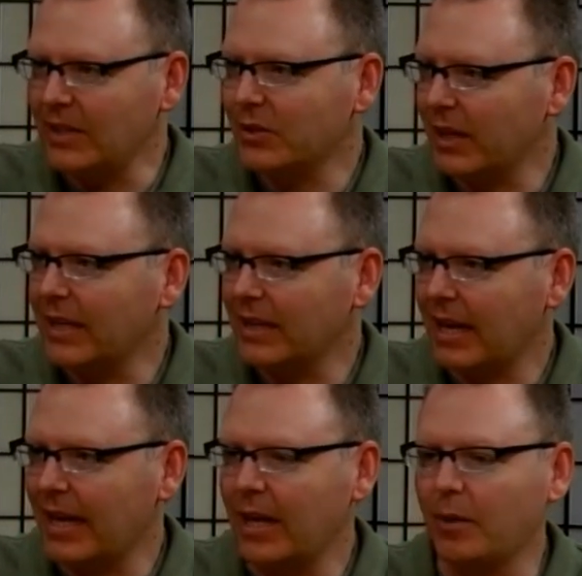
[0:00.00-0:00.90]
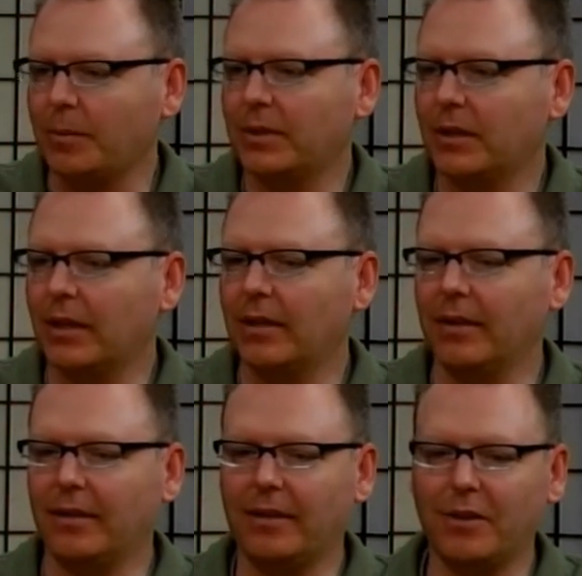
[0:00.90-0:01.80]
and so that helps.
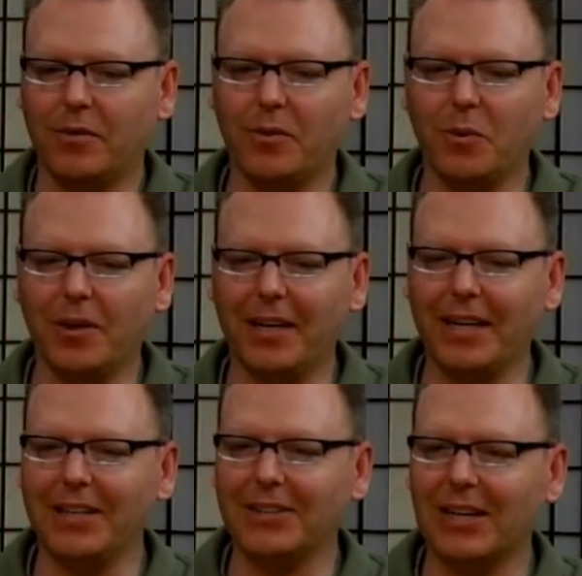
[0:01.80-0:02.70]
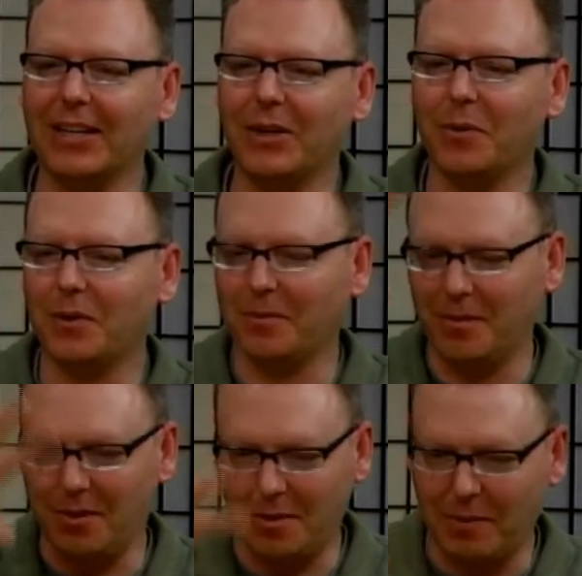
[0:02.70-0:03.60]
If you're working in design,
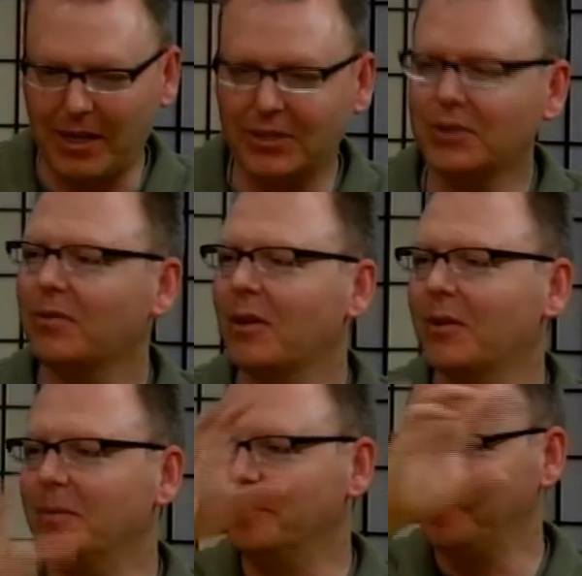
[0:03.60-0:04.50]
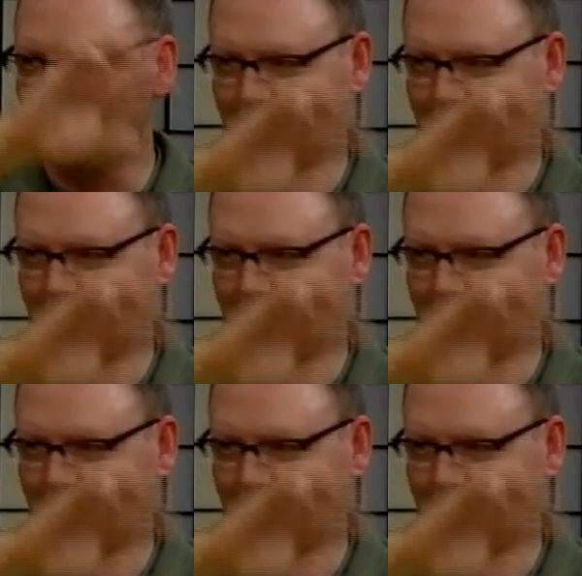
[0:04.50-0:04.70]
the pages flow.